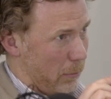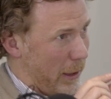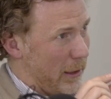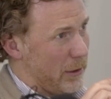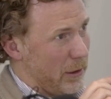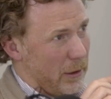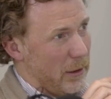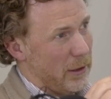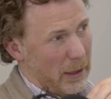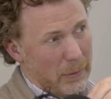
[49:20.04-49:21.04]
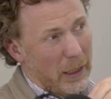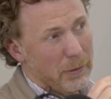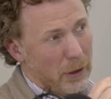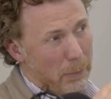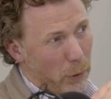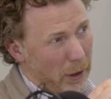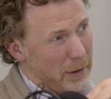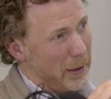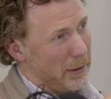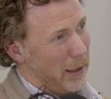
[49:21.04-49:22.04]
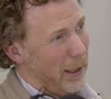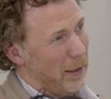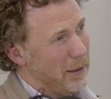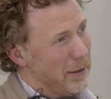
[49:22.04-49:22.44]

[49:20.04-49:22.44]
But it's sometimes an important detail.